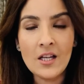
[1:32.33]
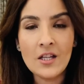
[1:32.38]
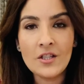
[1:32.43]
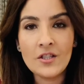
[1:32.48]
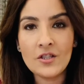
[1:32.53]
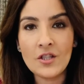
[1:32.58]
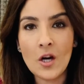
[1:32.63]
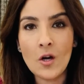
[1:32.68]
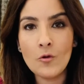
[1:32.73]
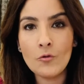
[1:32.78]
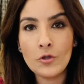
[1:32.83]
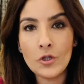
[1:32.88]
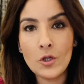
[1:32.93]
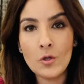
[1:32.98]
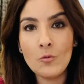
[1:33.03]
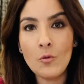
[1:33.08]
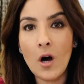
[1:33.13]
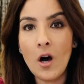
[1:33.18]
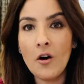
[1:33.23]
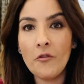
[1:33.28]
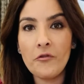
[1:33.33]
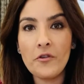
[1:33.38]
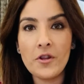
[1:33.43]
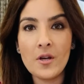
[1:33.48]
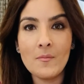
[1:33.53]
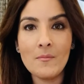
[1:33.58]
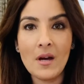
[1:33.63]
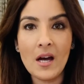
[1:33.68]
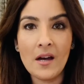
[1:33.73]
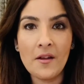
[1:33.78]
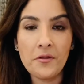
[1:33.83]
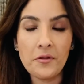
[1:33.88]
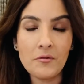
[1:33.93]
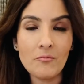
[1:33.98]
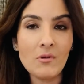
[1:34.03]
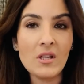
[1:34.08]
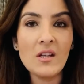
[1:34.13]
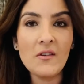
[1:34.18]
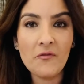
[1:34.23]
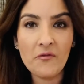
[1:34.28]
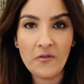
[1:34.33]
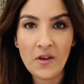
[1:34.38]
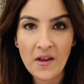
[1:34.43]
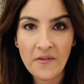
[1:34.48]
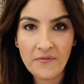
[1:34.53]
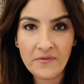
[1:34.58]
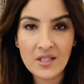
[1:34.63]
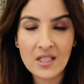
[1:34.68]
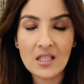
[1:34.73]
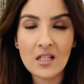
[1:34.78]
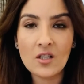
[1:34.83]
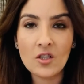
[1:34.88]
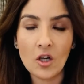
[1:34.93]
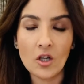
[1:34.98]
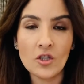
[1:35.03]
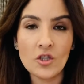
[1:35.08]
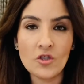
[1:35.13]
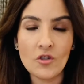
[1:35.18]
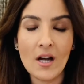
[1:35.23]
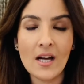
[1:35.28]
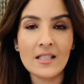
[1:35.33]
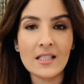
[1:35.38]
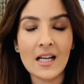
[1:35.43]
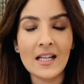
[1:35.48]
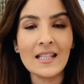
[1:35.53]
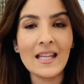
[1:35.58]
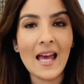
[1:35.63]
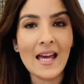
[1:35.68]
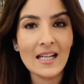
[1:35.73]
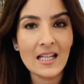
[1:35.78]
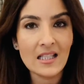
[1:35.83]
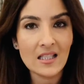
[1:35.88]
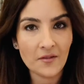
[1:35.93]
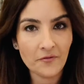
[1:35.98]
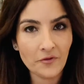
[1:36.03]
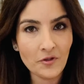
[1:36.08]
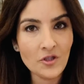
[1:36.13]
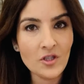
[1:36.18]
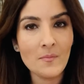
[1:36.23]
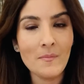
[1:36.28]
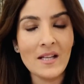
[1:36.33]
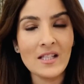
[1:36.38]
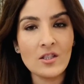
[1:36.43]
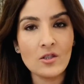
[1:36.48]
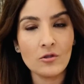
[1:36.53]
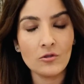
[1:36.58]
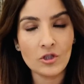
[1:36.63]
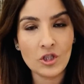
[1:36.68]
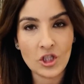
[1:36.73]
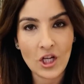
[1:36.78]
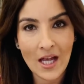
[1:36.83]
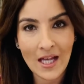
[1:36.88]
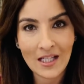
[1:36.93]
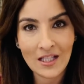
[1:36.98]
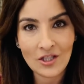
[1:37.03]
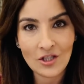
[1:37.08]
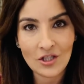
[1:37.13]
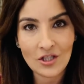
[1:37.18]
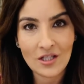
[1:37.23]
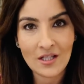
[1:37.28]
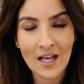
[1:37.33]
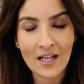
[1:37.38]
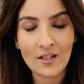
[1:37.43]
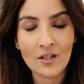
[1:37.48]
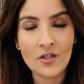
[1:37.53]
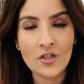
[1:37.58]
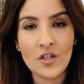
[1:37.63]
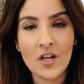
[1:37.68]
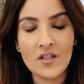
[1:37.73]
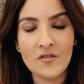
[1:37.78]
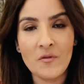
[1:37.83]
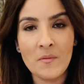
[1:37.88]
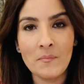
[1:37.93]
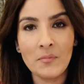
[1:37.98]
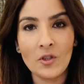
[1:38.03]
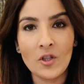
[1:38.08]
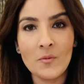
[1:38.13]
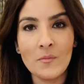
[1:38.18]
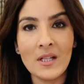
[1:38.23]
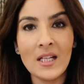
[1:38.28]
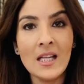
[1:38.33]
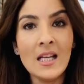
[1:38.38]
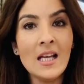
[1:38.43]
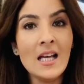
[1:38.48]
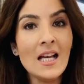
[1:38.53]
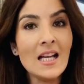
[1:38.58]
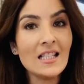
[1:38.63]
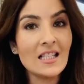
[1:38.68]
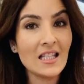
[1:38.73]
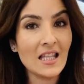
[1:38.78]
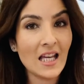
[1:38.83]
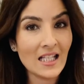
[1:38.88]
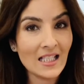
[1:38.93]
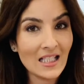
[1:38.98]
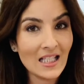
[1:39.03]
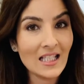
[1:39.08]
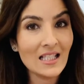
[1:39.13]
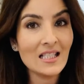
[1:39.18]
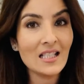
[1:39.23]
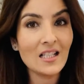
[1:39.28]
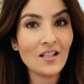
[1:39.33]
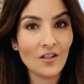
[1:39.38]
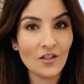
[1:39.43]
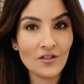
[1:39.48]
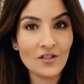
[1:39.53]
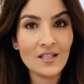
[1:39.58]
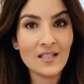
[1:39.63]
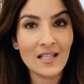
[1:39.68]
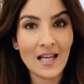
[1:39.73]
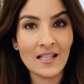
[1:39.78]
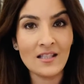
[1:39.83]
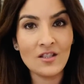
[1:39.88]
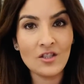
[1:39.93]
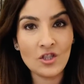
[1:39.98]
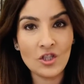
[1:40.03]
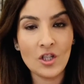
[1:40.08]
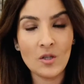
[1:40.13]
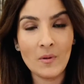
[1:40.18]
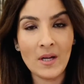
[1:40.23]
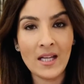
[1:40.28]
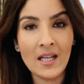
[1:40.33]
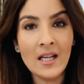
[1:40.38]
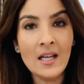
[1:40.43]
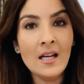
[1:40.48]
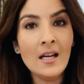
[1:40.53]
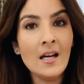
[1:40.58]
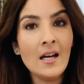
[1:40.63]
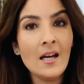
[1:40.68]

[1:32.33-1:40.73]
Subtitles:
So you offer them a 3/5 contract. Again, it's a fundamental change to their contract of employment, so they need to consent to it.